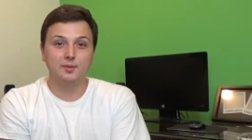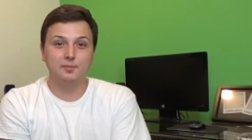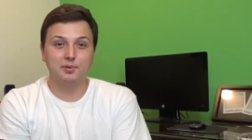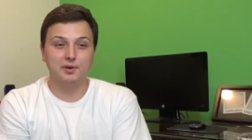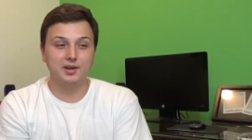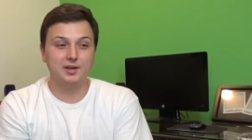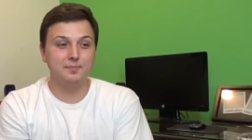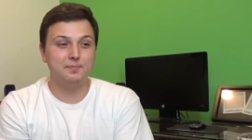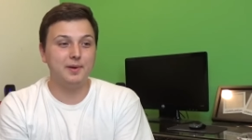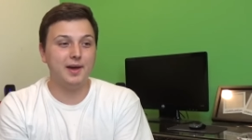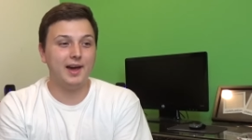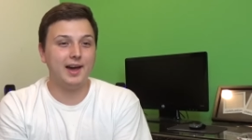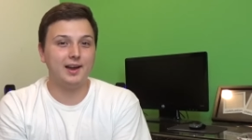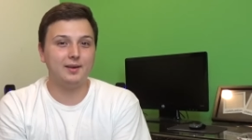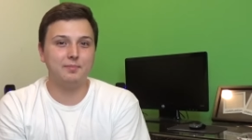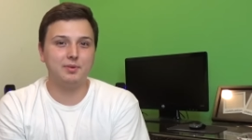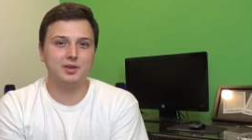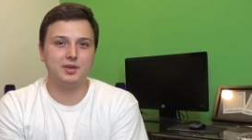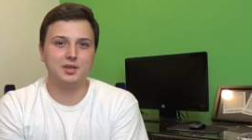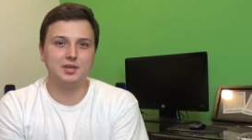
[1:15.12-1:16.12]
pretty
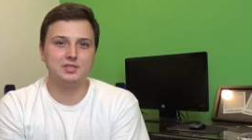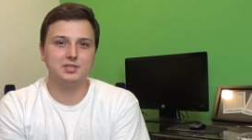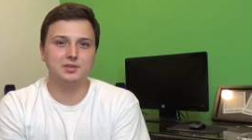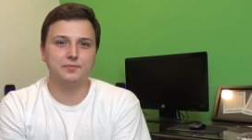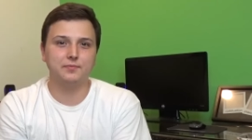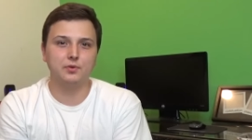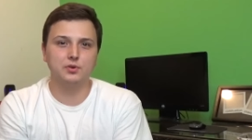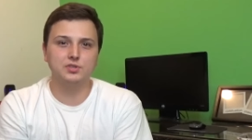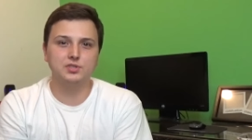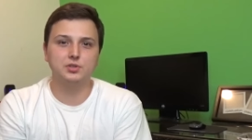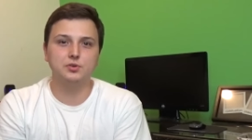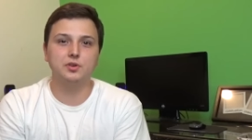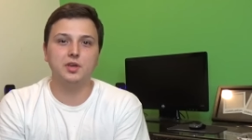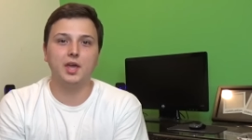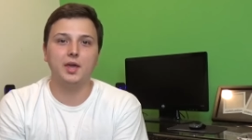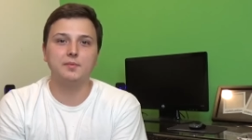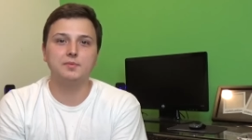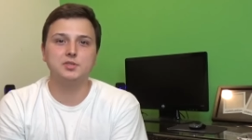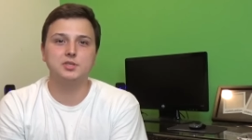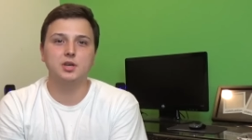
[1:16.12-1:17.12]
bad because the first two
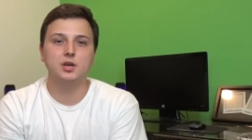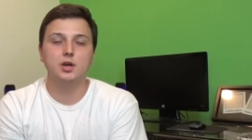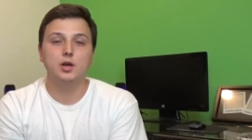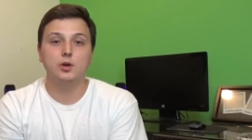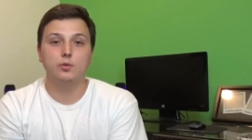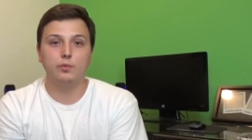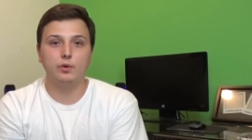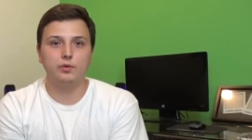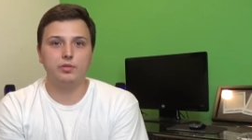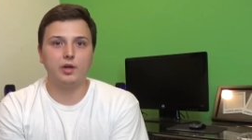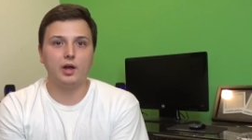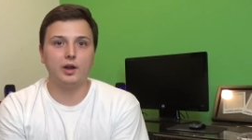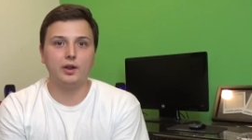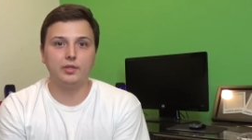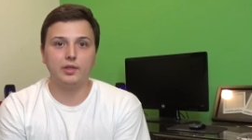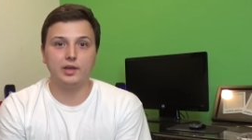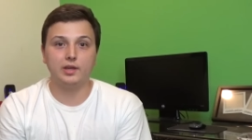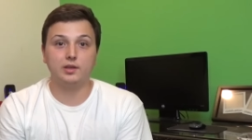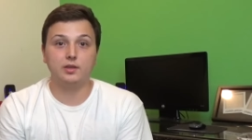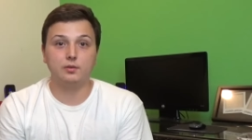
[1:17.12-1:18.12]
games we thought
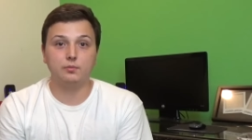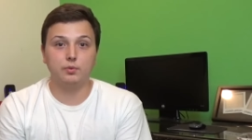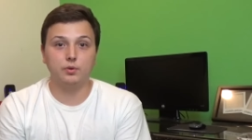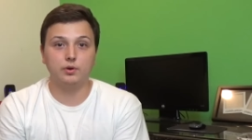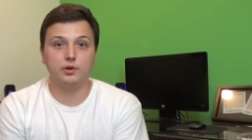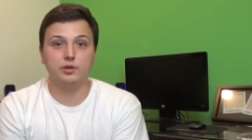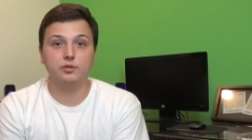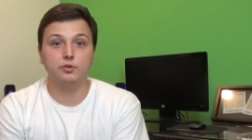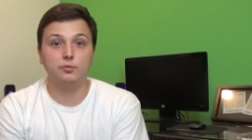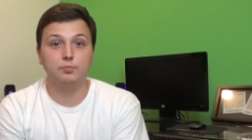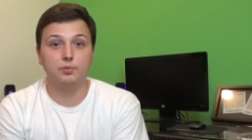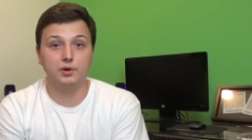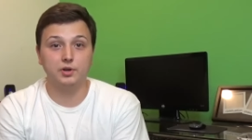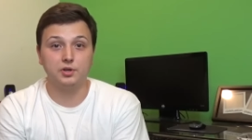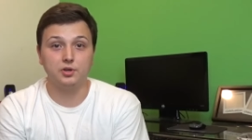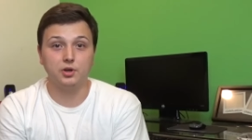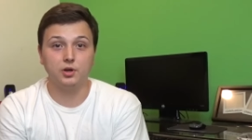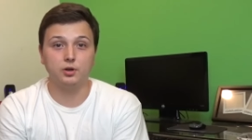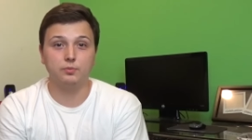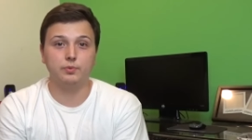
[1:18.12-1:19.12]
like we were gonna do pretty
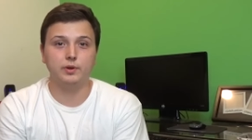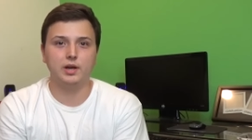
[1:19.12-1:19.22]
good.